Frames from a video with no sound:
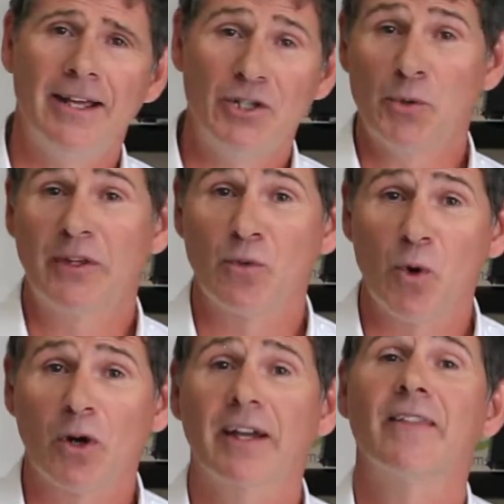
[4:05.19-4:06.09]
doing the
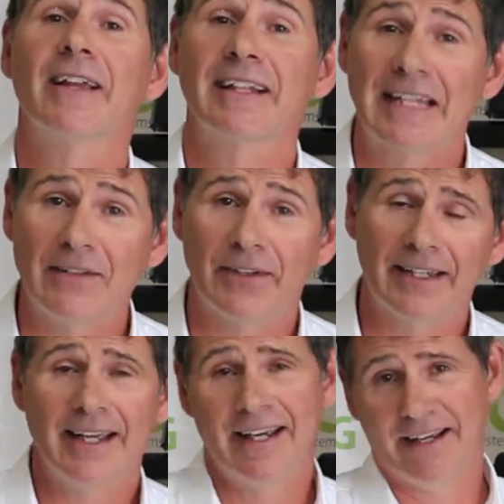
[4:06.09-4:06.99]
work and then leaving
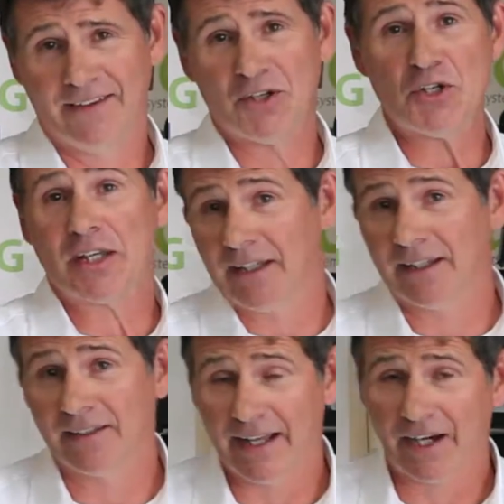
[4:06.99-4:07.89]
and then
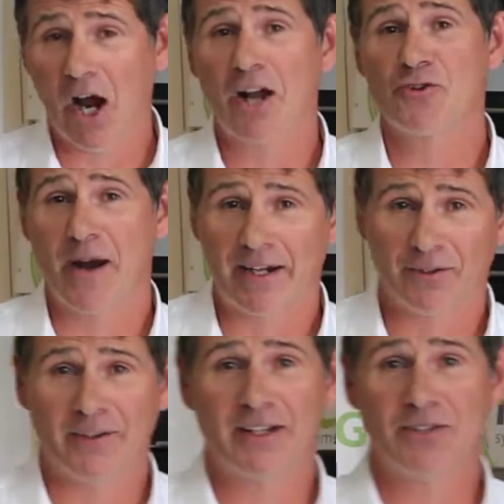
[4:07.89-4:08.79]
sticking that
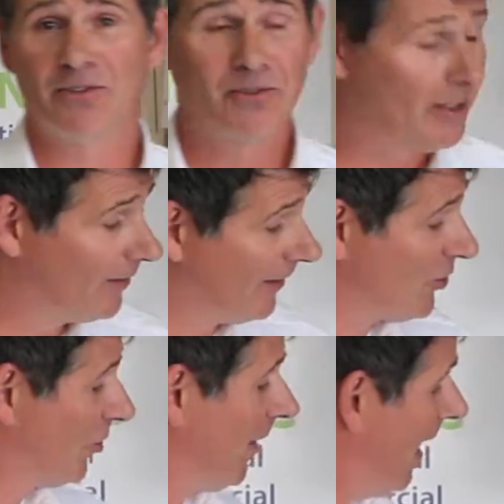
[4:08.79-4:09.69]
contractor that
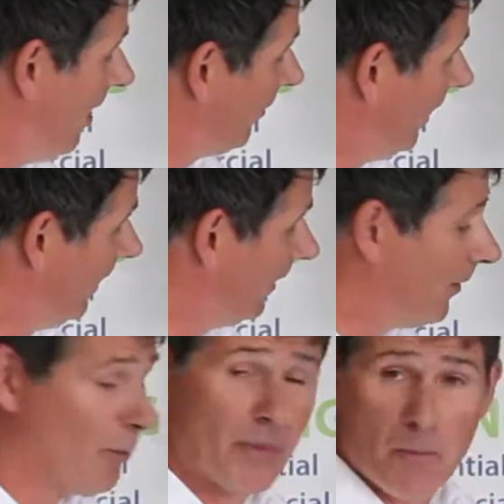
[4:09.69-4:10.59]
you have
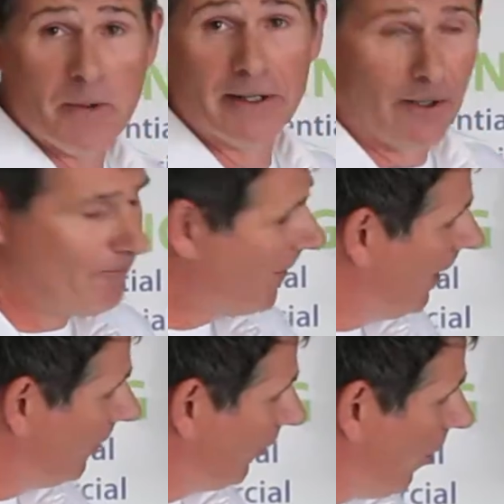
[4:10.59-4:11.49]
with the bill.
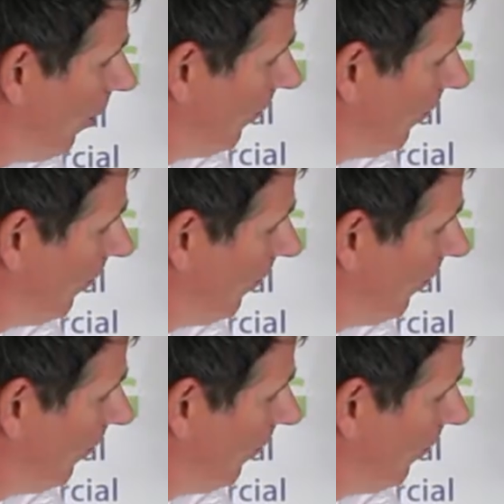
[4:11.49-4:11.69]
So